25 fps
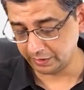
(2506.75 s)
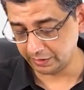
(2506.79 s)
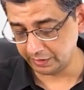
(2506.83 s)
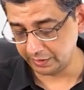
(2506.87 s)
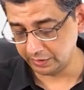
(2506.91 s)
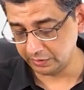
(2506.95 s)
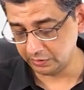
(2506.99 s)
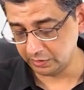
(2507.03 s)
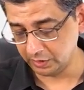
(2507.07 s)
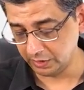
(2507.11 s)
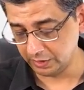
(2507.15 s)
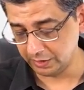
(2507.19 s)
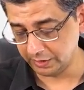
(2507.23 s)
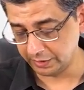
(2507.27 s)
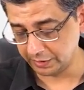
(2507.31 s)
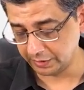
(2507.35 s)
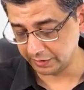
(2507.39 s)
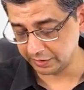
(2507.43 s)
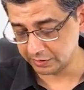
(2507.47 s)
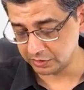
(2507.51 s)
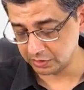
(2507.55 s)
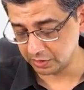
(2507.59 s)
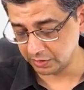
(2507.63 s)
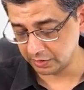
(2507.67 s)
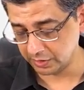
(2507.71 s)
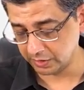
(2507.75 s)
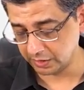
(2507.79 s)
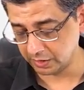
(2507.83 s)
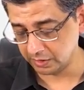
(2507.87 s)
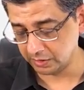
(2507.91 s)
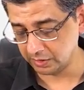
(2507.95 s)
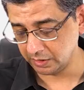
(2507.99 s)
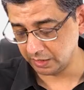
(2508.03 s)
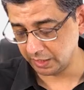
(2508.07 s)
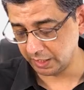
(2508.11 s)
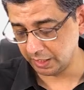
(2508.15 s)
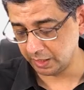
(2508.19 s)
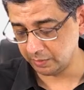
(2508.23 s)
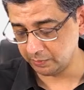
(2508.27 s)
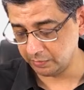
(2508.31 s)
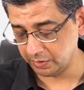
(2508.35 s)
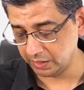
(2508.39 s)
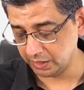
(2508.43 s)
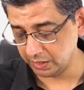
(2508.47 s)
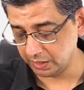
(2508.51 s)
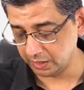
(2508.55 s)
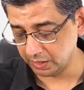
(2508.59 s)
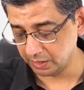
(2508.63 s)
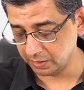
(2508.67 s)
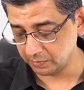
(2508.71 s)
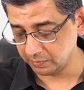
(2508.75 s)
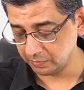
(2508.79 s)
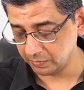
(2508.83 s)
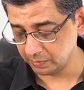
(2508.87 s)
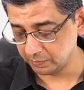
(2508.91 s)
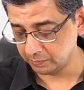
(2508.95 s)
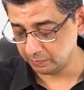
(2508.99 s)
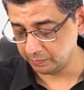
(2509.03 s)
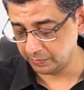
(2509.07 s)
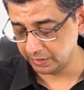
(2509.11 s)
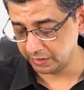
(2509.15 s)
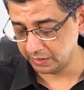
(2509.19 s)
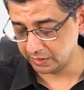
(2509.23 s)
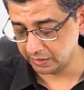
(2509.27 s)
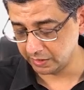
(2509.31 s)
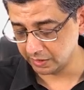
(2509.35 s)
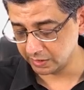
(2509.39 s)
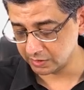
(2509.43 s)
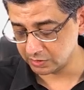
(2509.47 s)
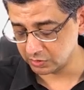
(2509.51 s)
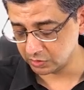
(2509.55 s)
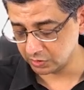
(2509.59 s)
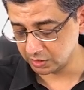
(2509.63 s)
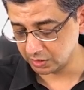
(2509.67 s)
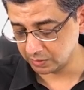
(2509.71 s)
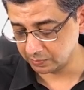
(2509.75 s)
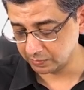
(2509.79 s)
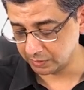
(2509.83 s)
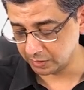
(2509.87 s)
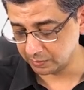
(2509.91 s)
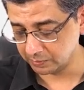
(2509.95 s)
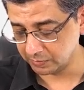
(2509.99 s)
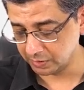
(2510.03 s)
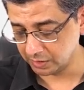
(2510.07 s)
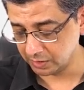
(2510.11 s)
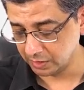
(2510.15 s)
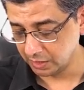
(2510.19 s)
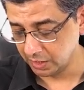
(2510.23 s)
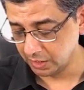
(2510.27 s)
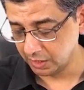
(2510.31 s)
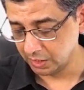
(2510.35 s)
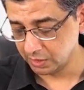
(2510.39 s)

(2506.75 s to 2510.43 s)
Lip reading: in the literature written MDM, mid diastolic murmur.